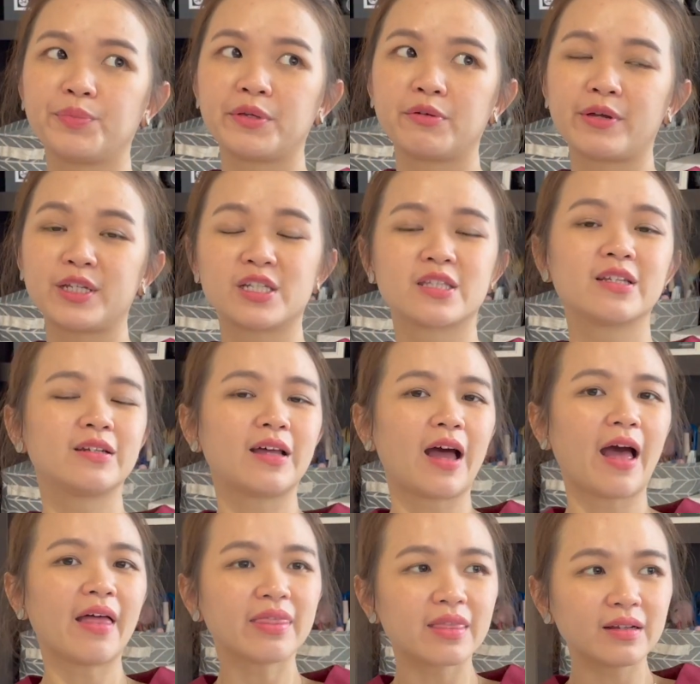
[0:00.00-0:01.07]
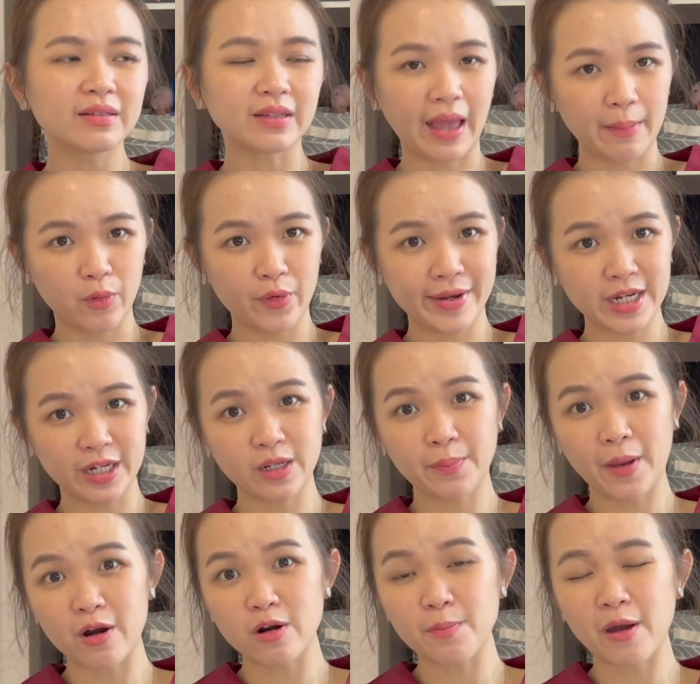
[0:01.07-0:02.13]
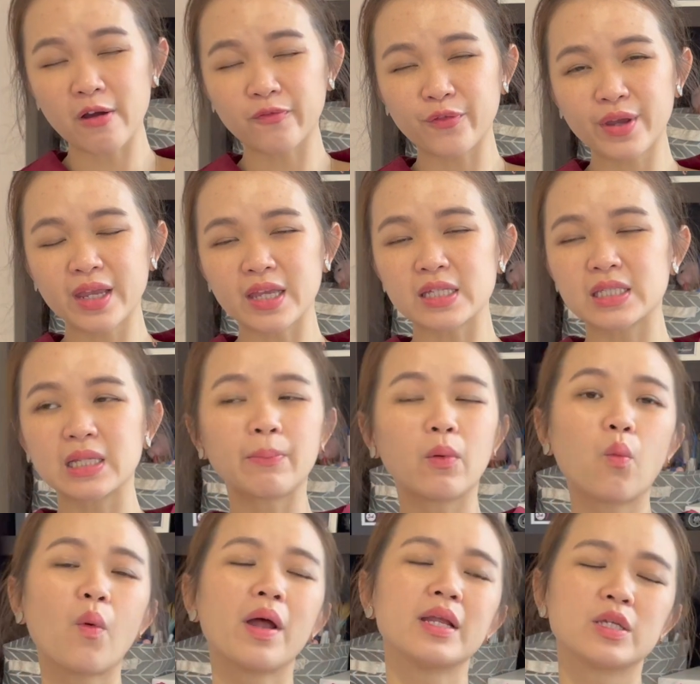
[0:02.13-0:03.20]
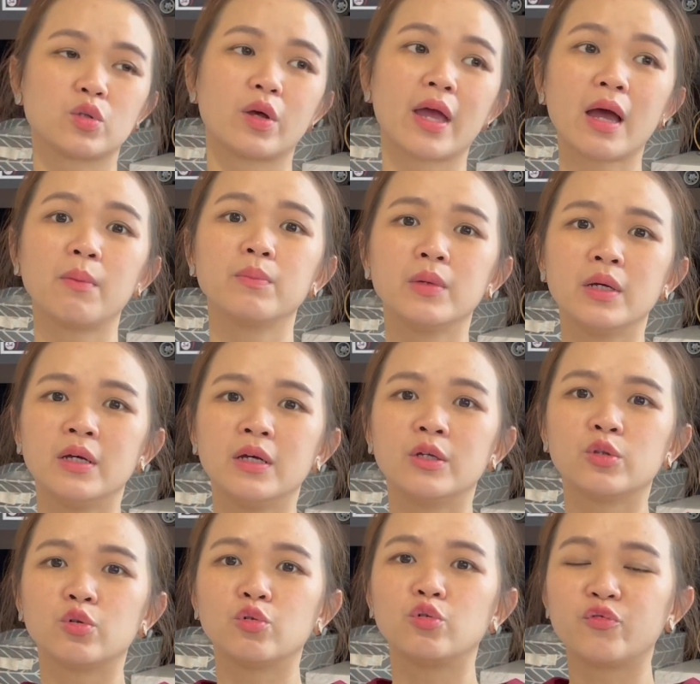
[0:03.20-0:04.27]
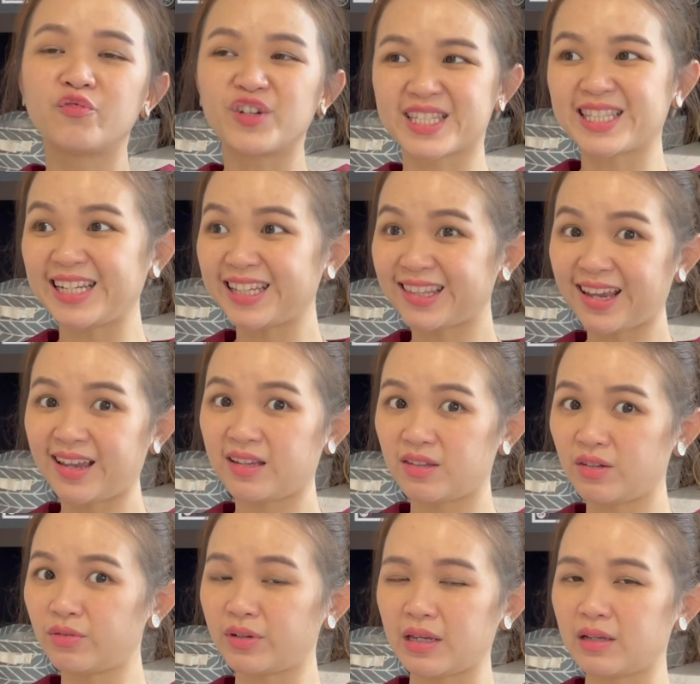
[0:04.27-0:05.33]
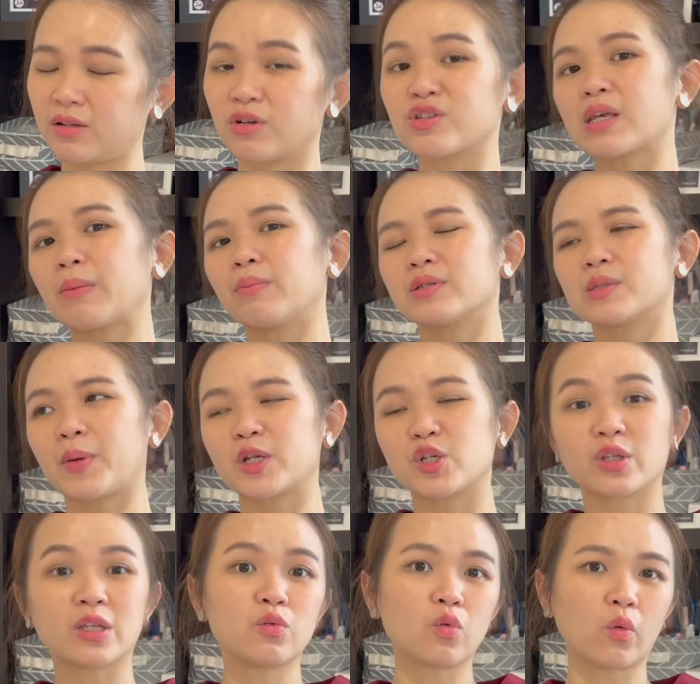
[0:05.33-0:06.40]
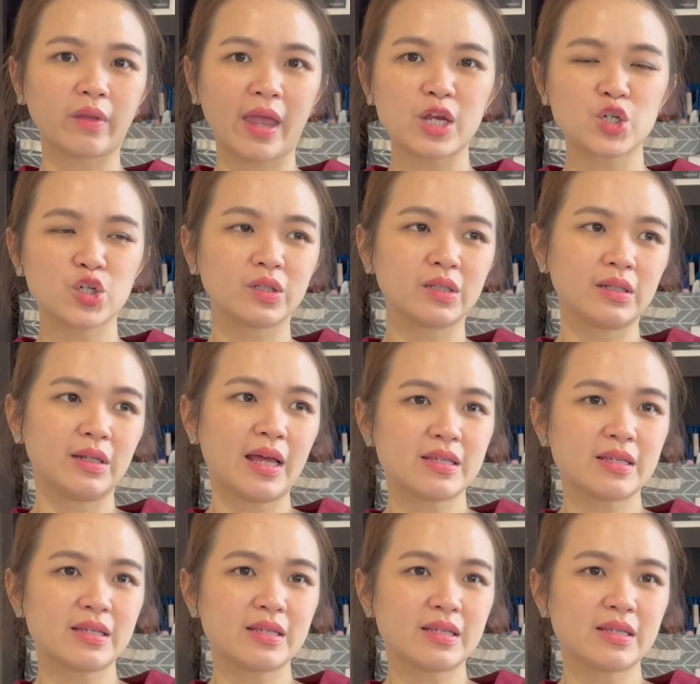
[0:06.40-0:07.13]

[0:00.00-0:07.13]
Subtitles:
be registered under the MOH, under Parallel Pathway is, number one, is to help to facilitate you in your subspecialty rotation.